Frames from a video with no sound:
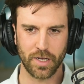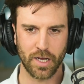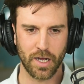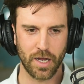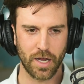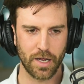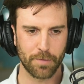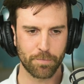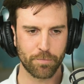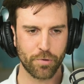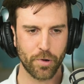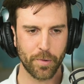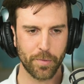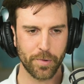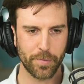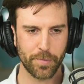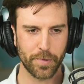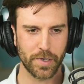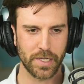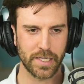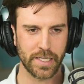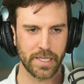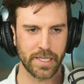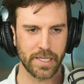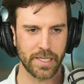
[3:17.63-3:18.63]

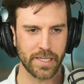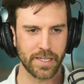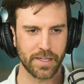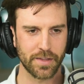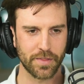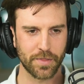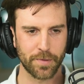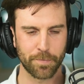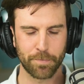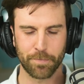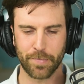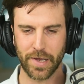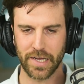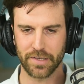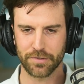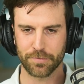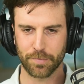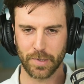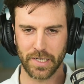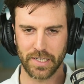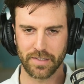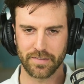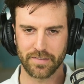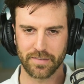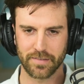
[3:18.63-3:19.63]
Probably the
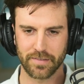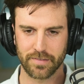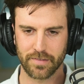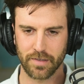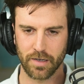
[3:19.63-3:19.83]
best place to